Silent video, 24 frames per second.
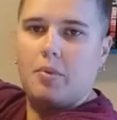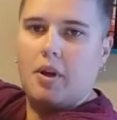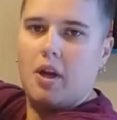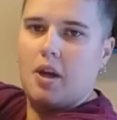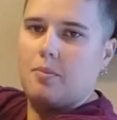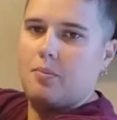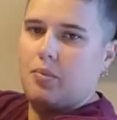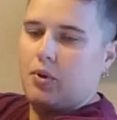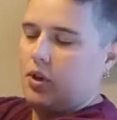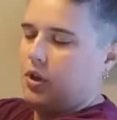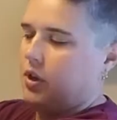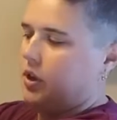
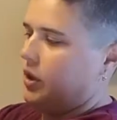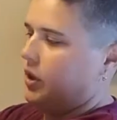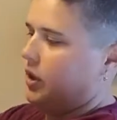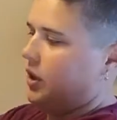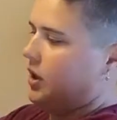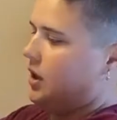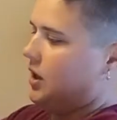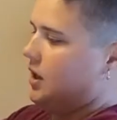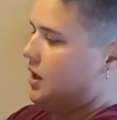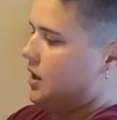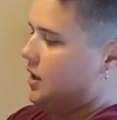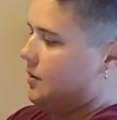paper
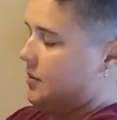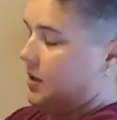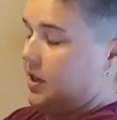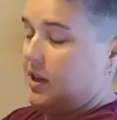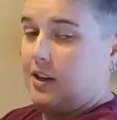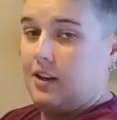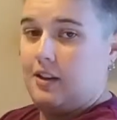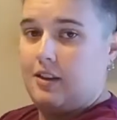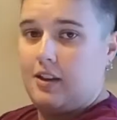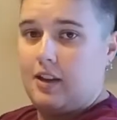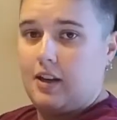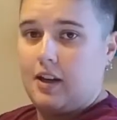and
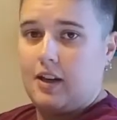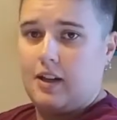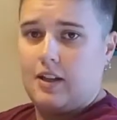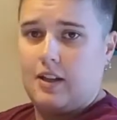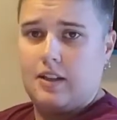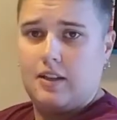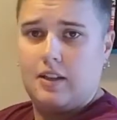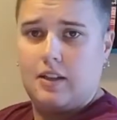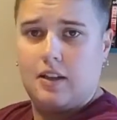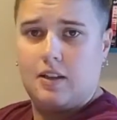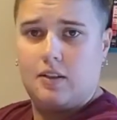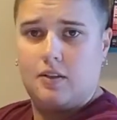anything I
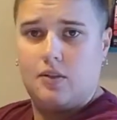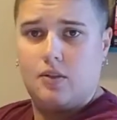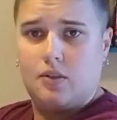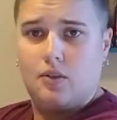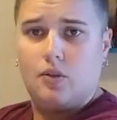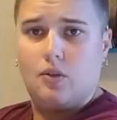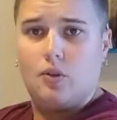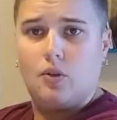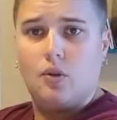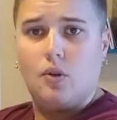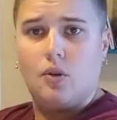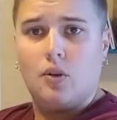need to get
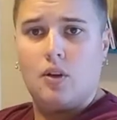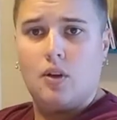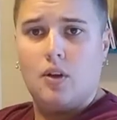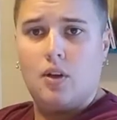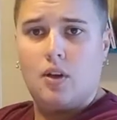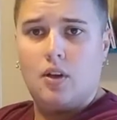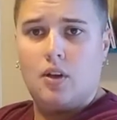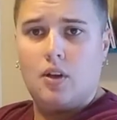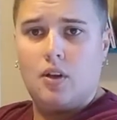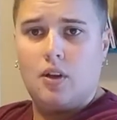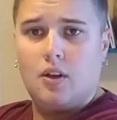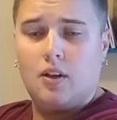to
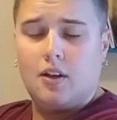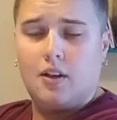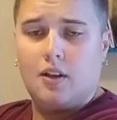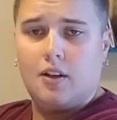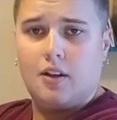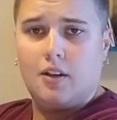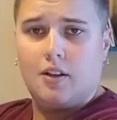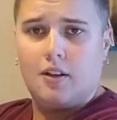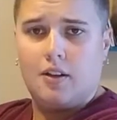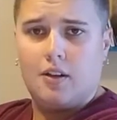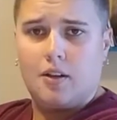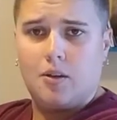
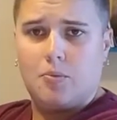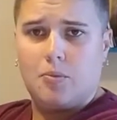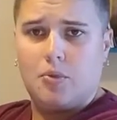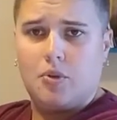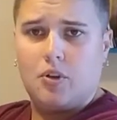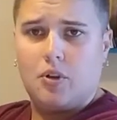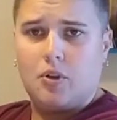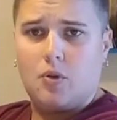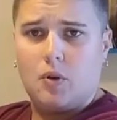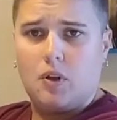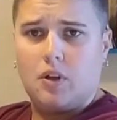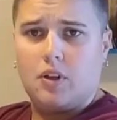
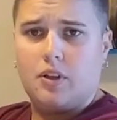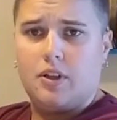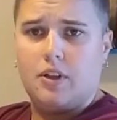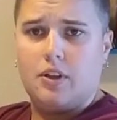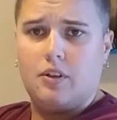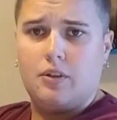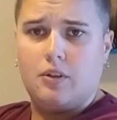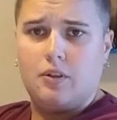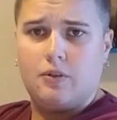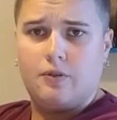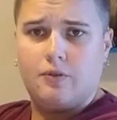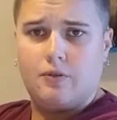pretty quickly
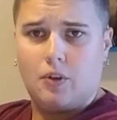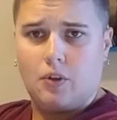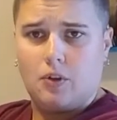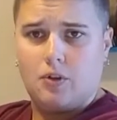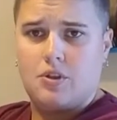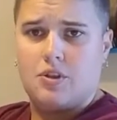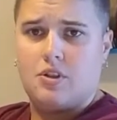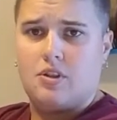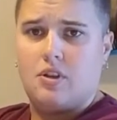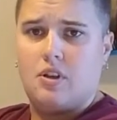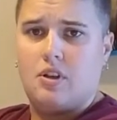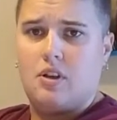or
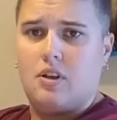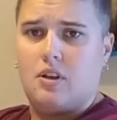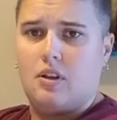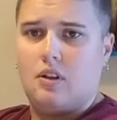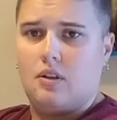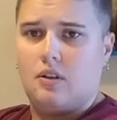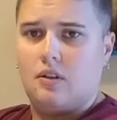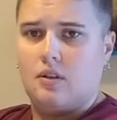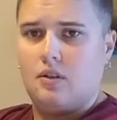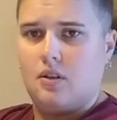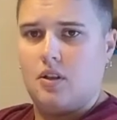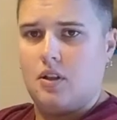first
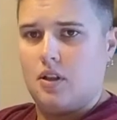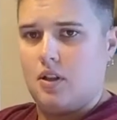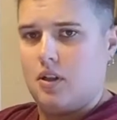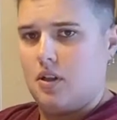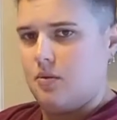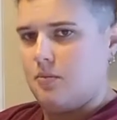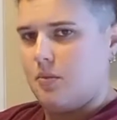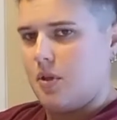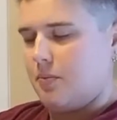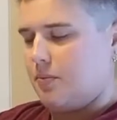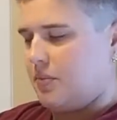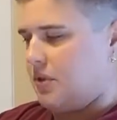thing
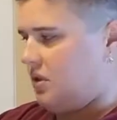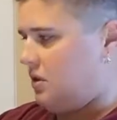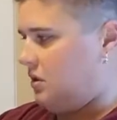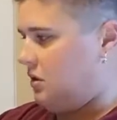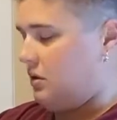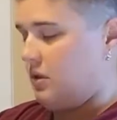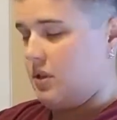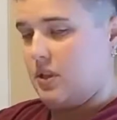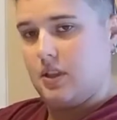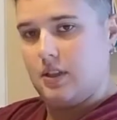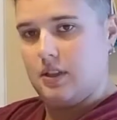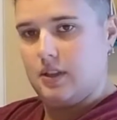up
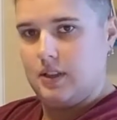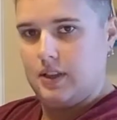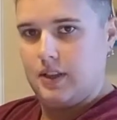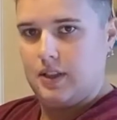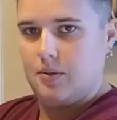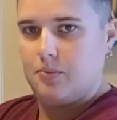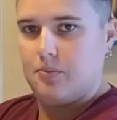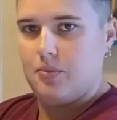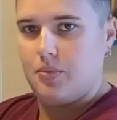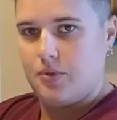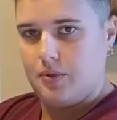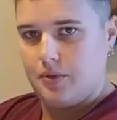here,
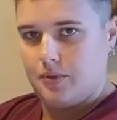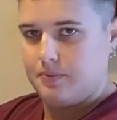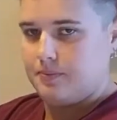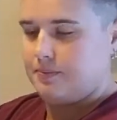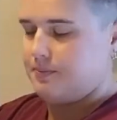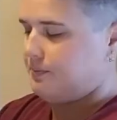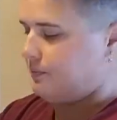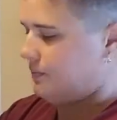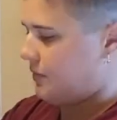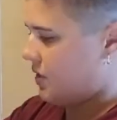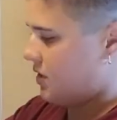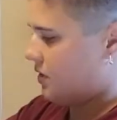headlamp,
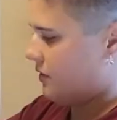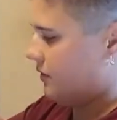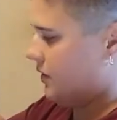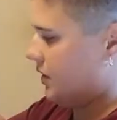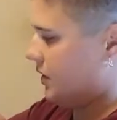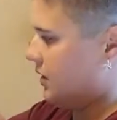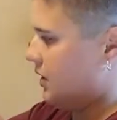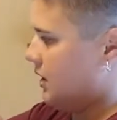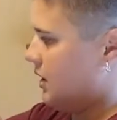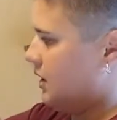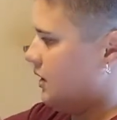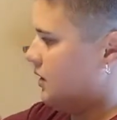stuff
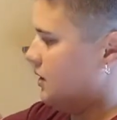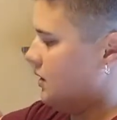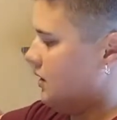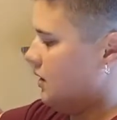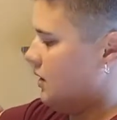like that.